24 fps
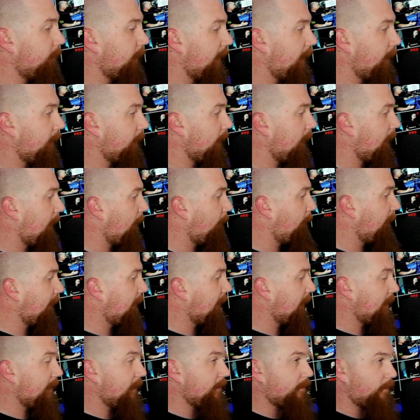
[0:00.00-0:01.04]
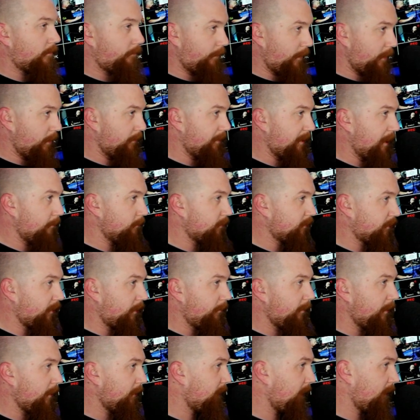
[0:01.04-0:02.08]
Like I've been getting into video game
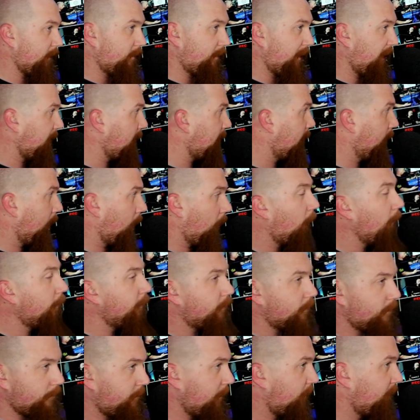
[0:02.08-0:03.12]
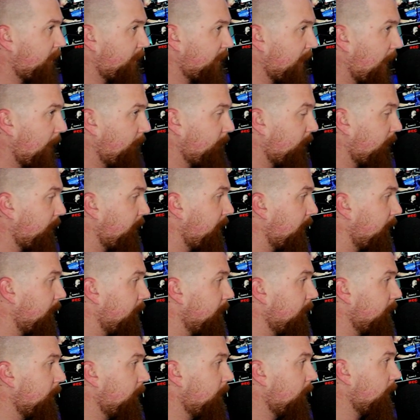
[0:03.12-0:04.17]
streaming, as I said, 150 times on
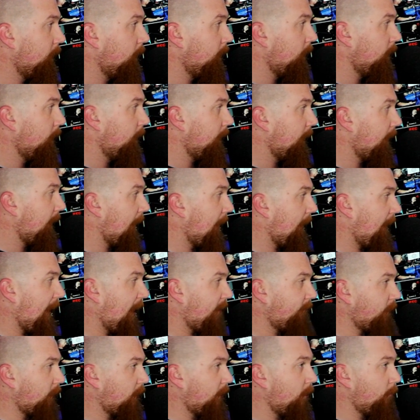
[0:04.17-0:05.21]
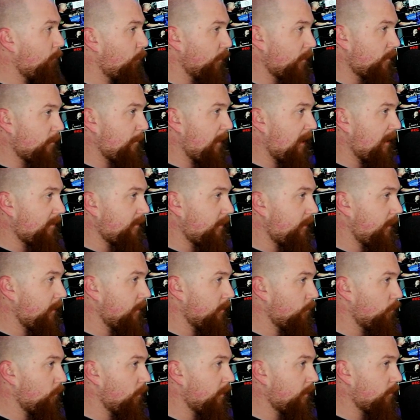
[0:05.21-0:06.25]
here, and having a little more space in
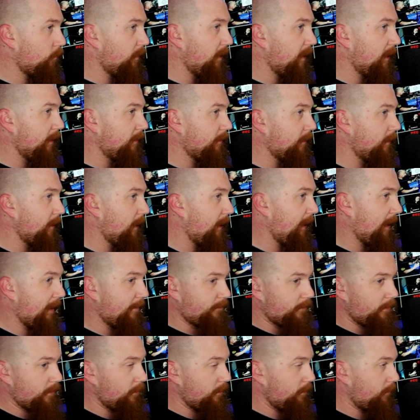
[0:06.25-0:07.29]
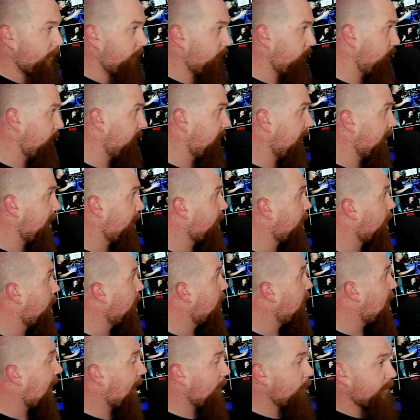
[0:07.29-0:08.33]
here to work with, and not have to do this.
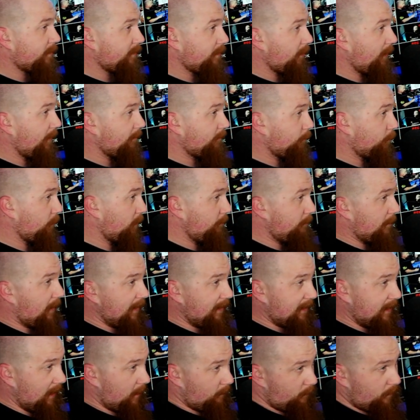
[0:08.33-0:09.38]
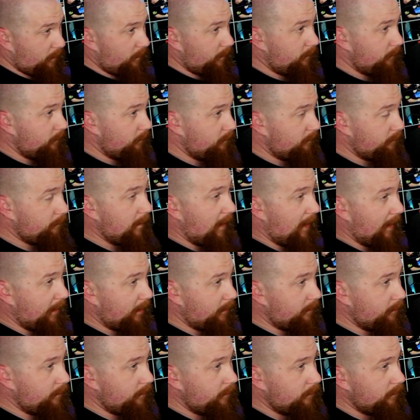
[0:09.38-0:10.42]
I would still have to bring my camera
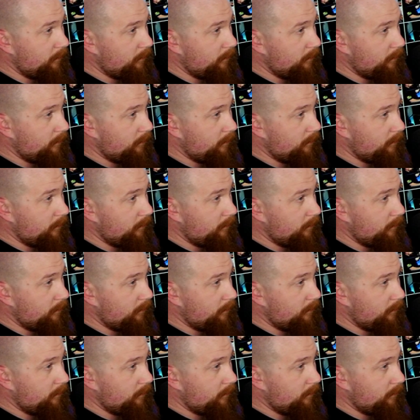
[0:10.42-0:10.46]
back